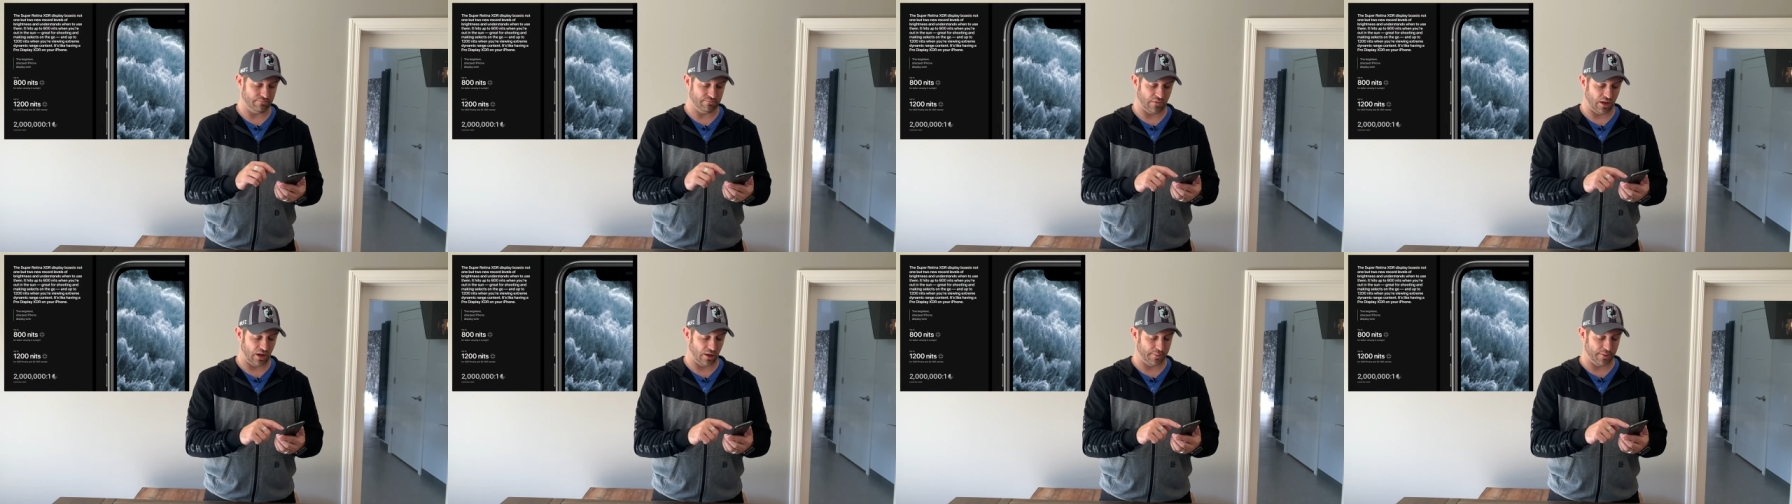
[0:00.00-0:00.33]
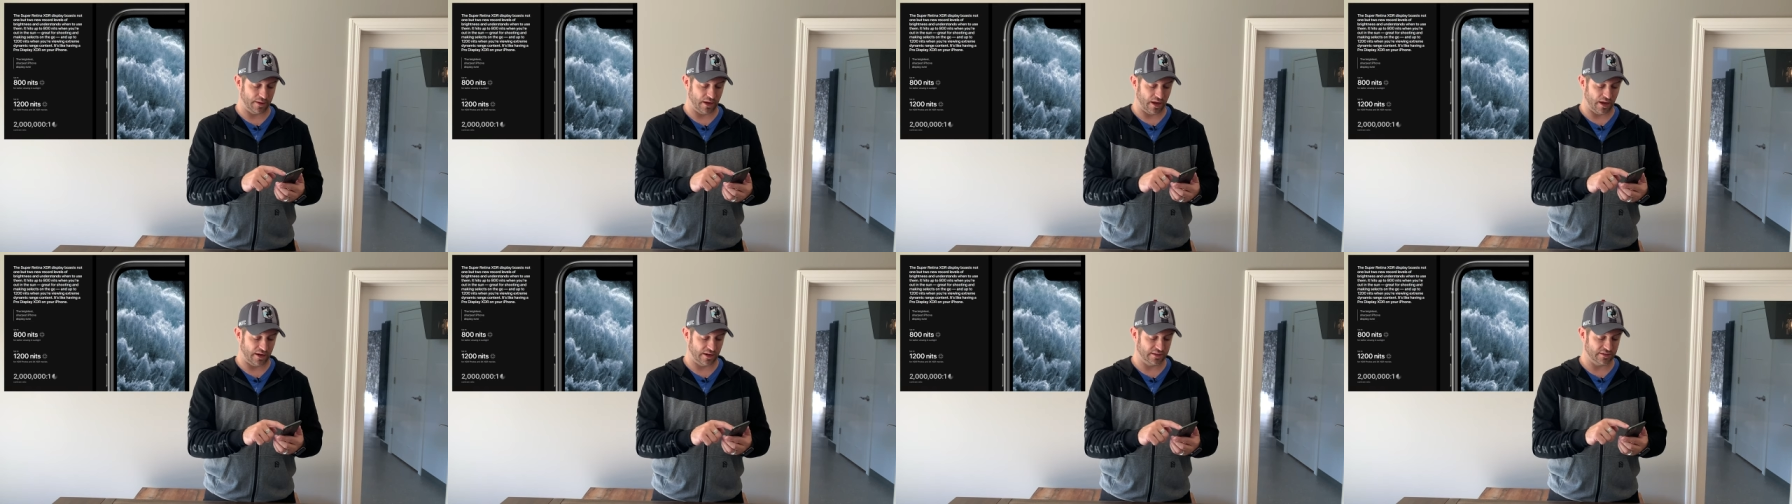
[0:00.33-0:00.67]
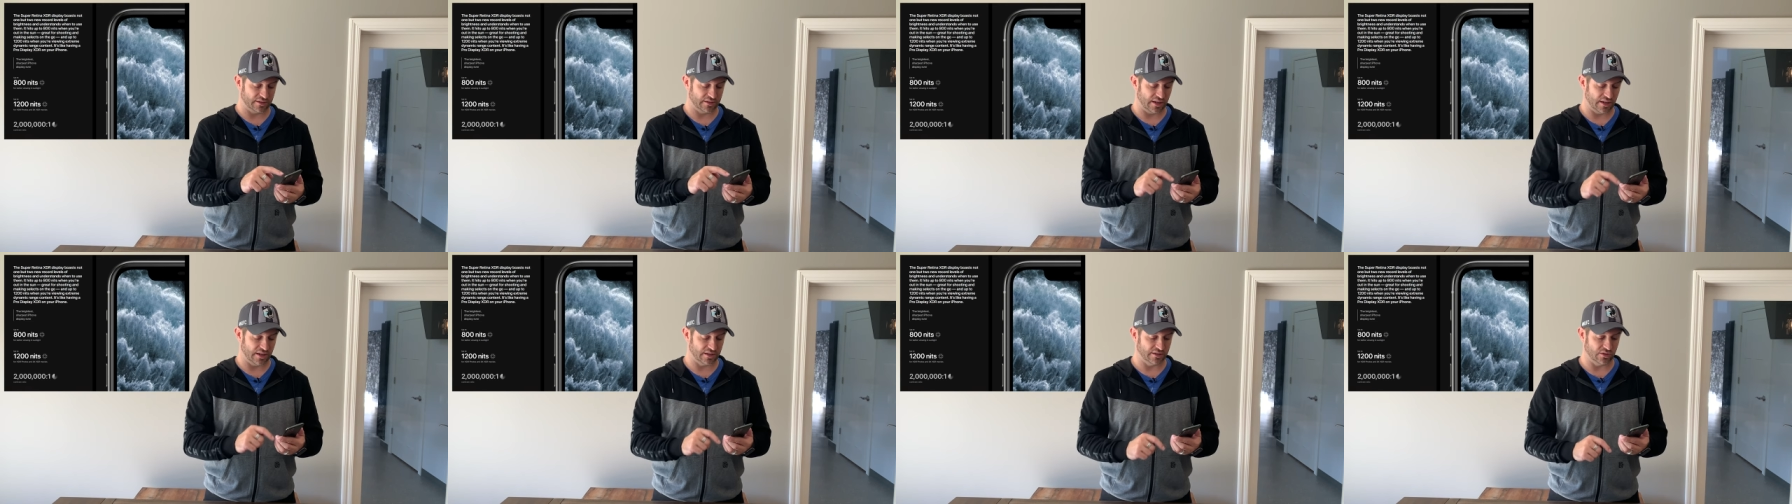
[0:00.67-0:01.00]
I'll be
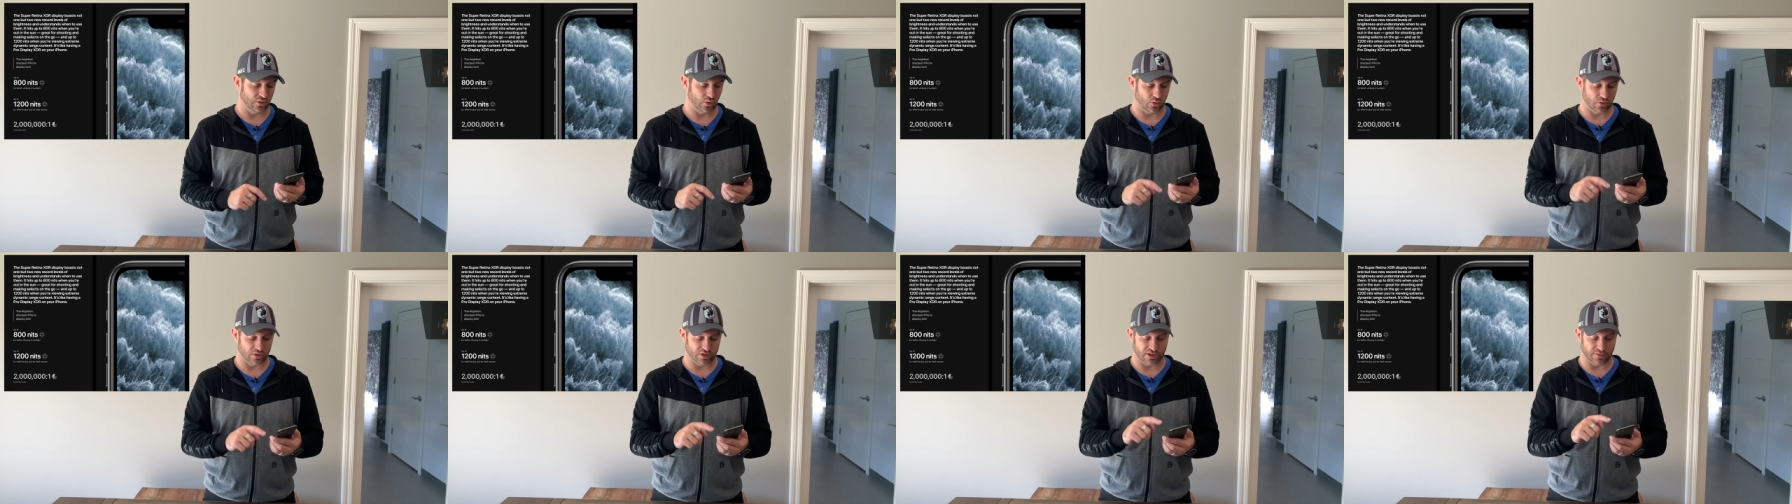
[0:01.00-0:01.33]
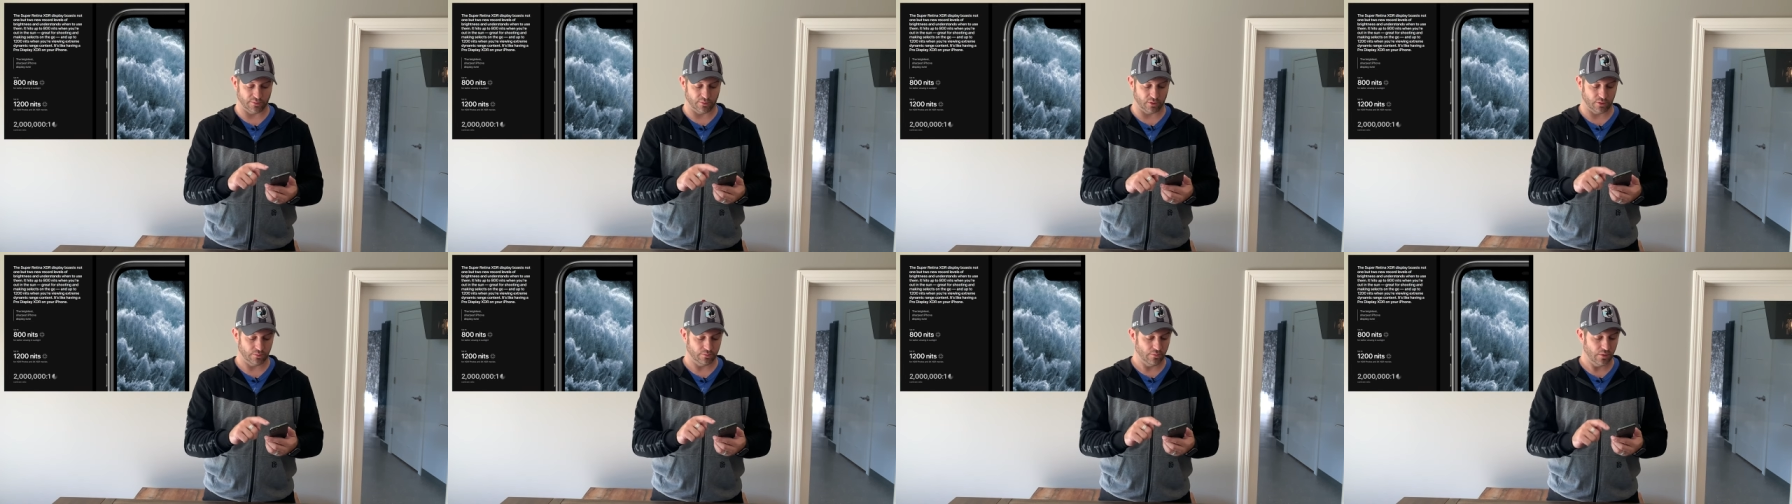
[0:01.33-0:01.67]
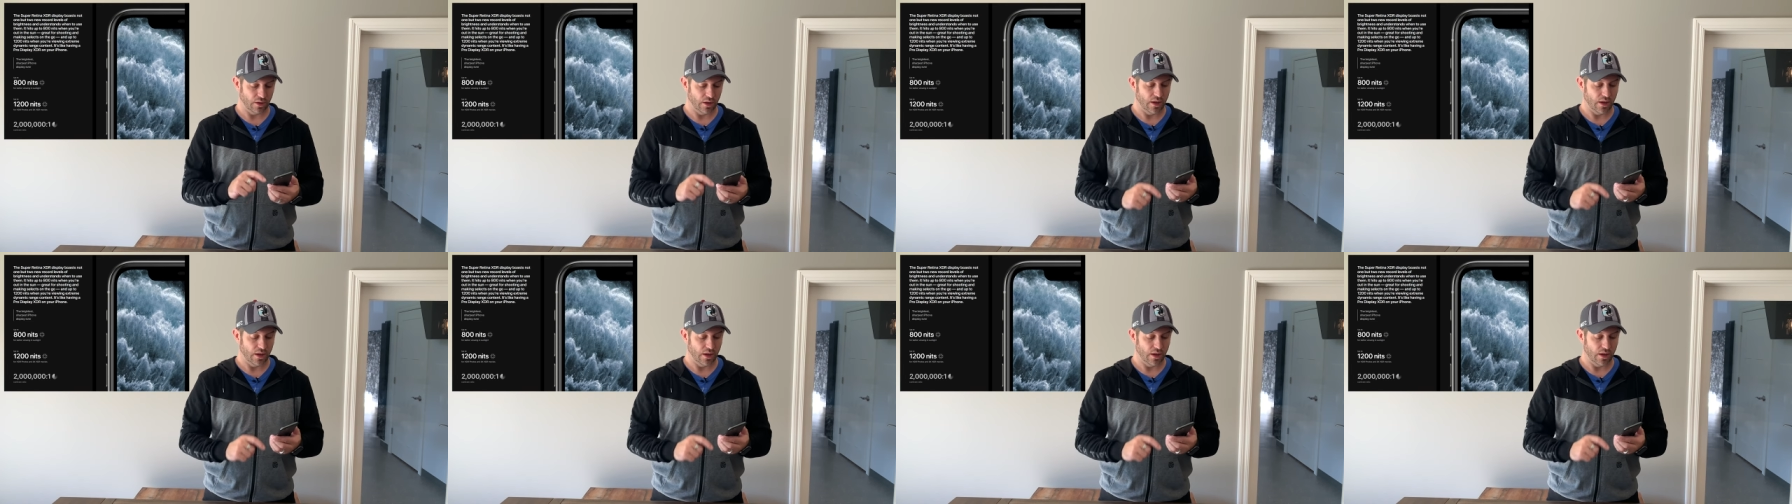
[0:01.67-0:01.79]
honest is noticeable.